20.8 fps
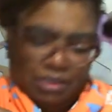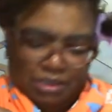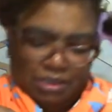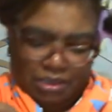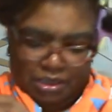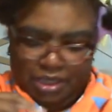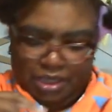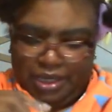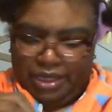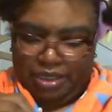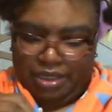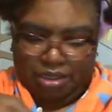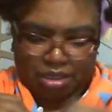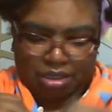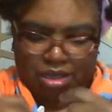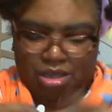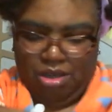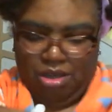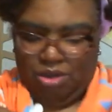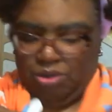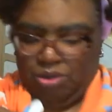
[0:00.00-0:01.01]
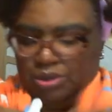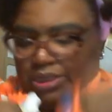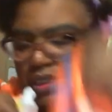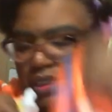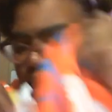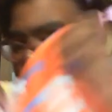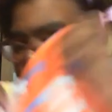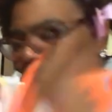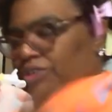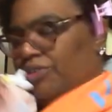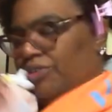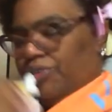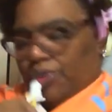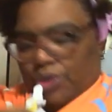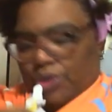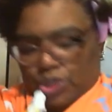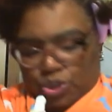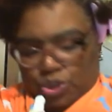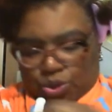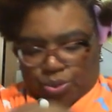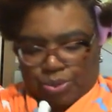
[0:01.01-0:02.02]
like only natural for
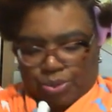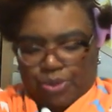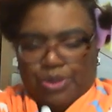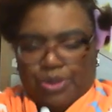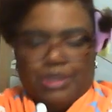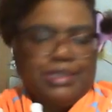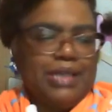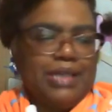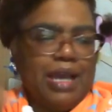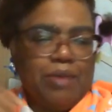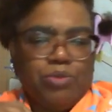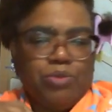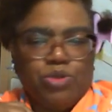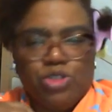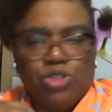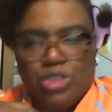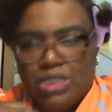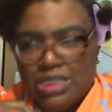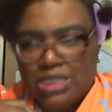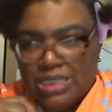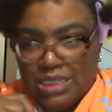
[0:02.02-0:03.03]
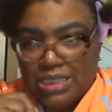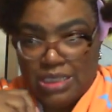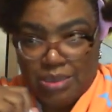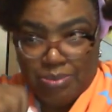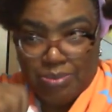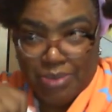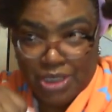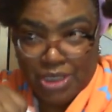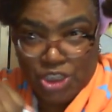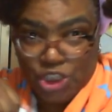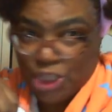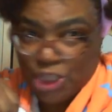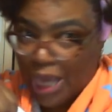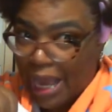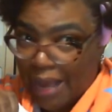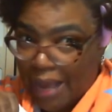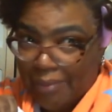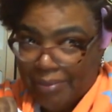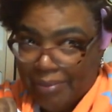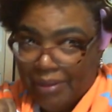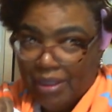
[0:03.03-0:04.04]
a short period of time or just did the big
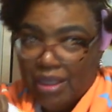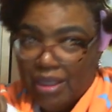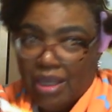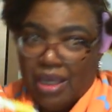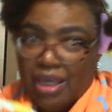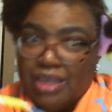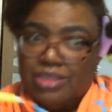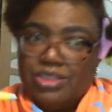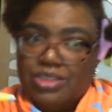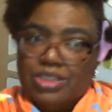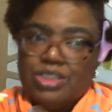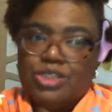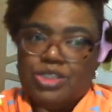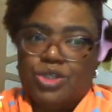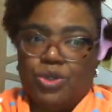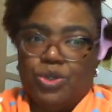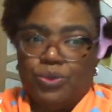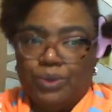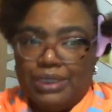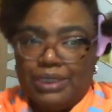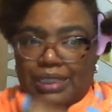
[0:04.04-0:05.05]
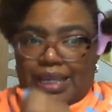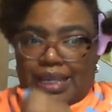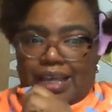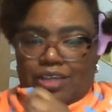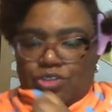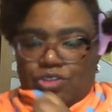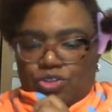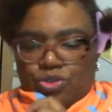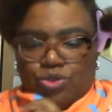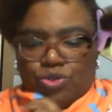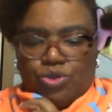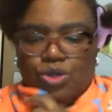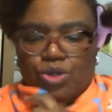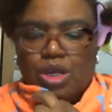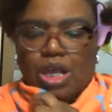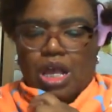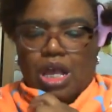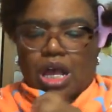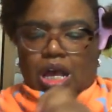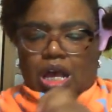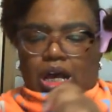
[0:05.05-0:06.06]
chop and just going natural,
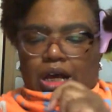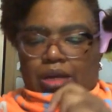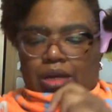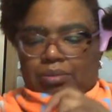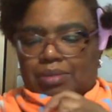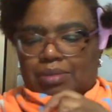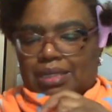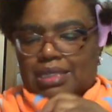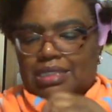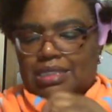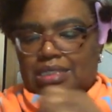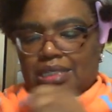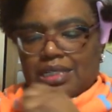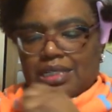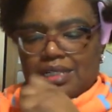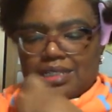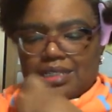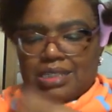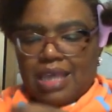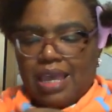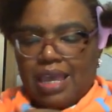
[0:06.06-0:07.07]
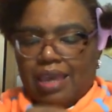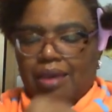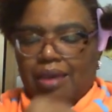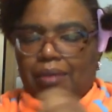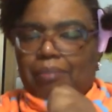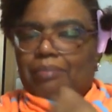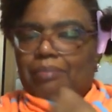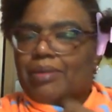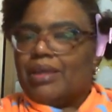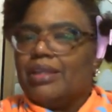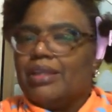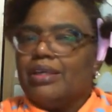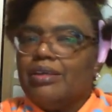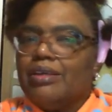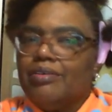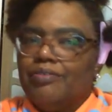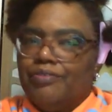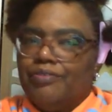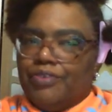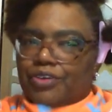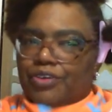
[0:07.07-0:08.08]
it's going to take a
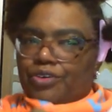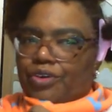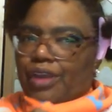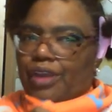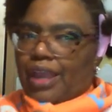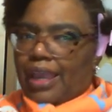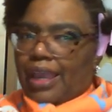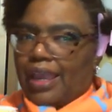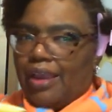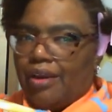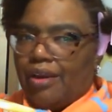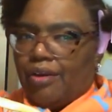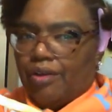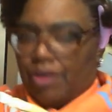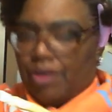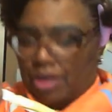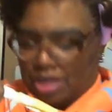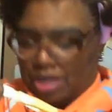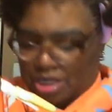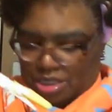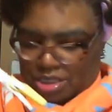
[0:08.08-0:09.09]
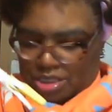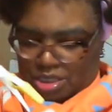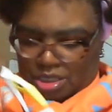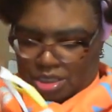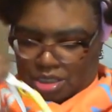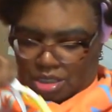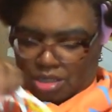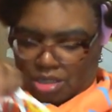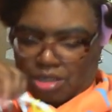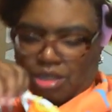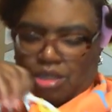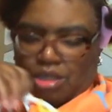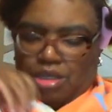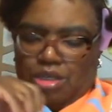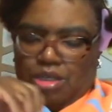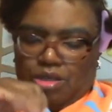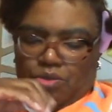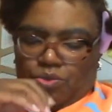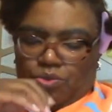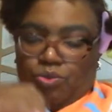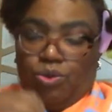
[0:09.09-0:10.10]
minute for your hair to,
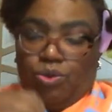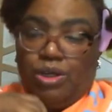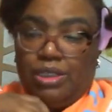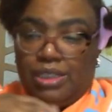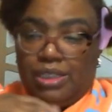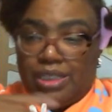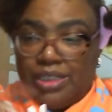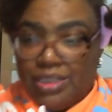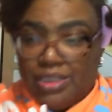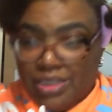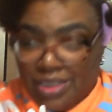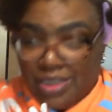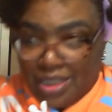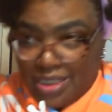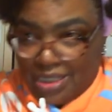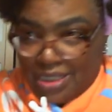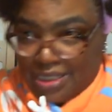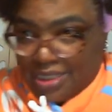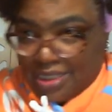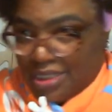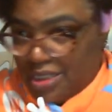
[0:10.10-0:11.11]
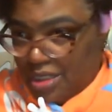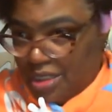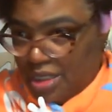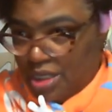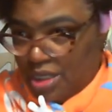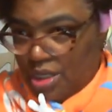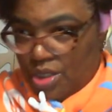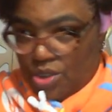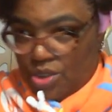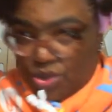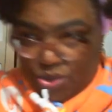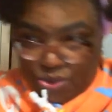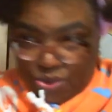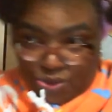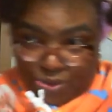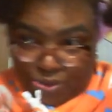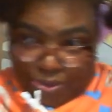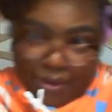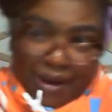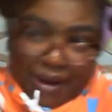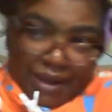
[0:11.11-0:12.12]
one, get adjusted to
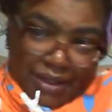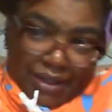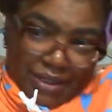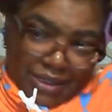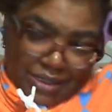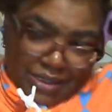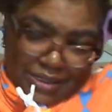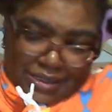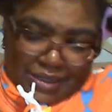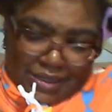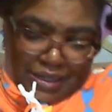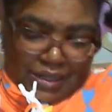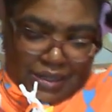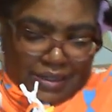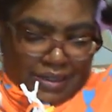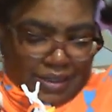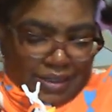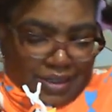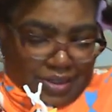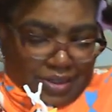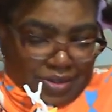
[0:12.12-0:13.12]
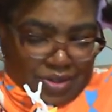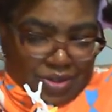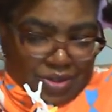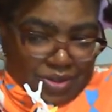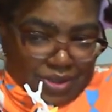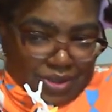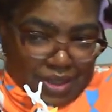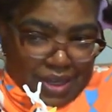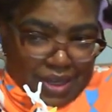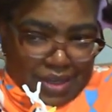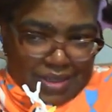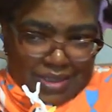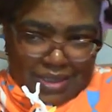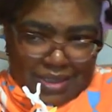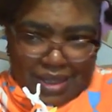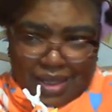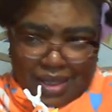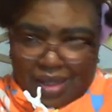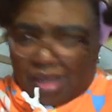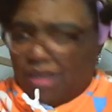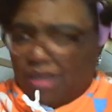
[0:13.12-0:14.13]
the products. You know, the hair's
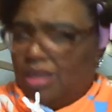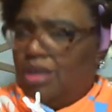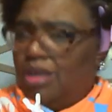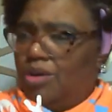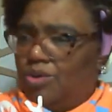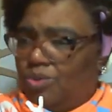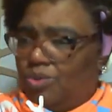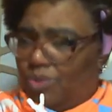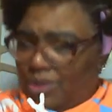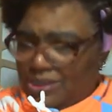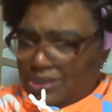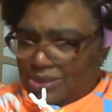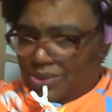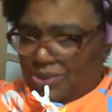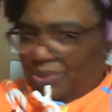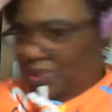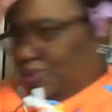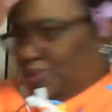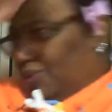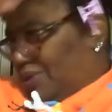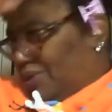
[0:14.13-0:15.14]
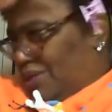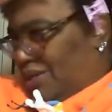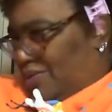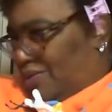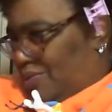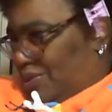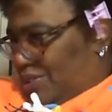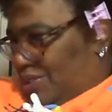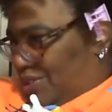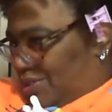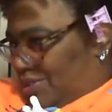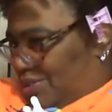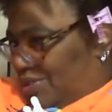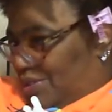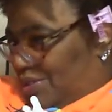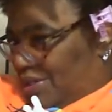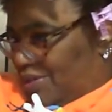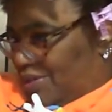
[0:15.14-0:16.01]
like, what's going on here? What do you,